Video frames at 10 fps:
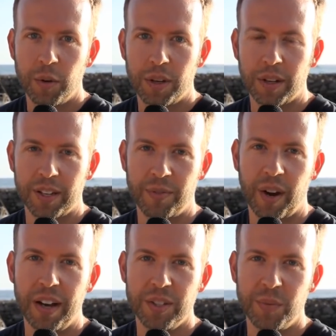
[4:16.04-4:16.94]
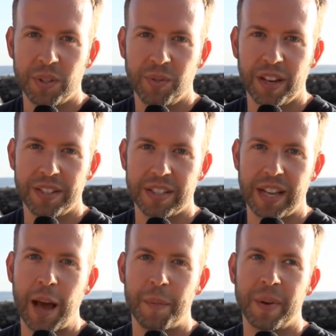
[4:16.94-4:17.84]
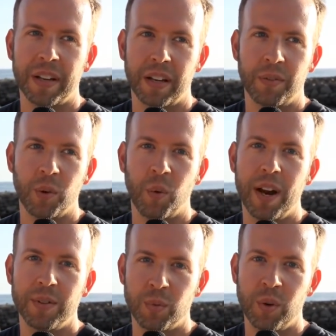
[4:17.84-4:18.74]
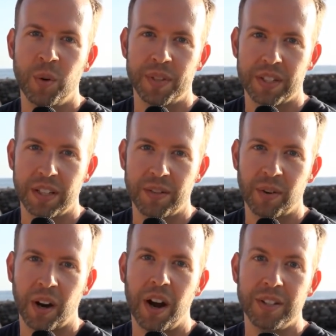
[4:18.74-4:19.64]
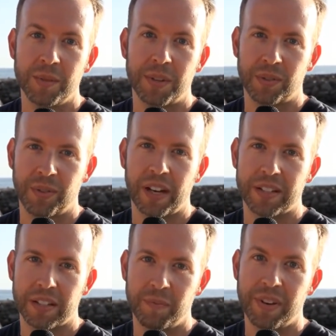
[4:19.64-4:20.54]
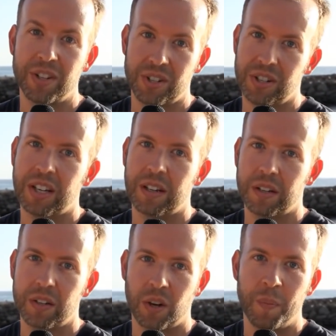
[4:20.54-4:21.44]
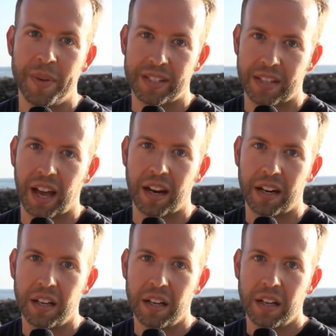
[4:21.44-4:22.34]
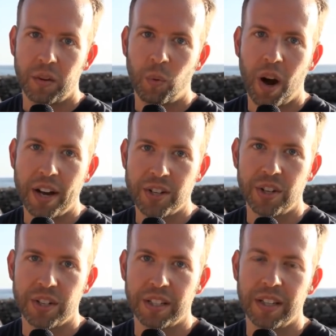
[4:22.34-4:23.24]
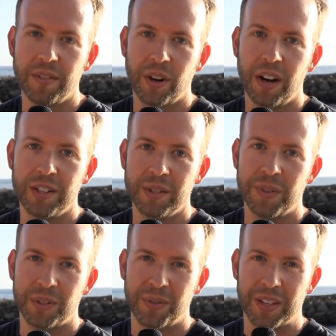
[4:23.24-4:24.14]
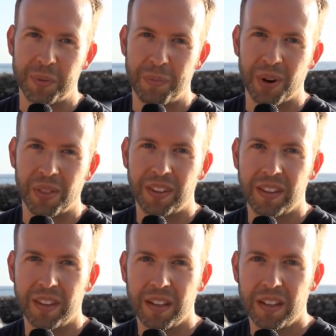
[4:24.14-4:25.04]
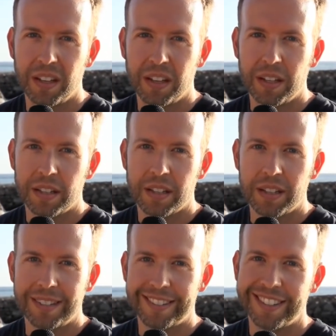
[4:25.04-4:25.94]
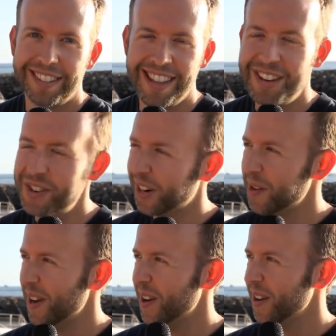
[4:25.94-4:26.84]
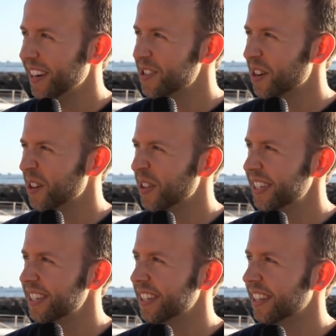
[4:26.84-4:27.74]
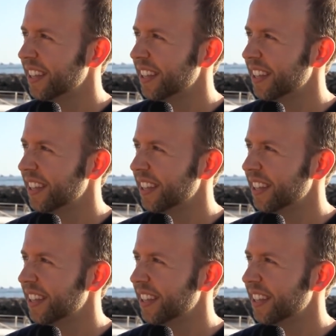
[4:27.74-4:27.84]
If Awesomeness Fest is happening, if your wife's womb is delivering Awesomeness Fest, make sure you don't miss that. Watch her deliver Awesomeness Fest birth. And then you'll come out and you'll go, this is...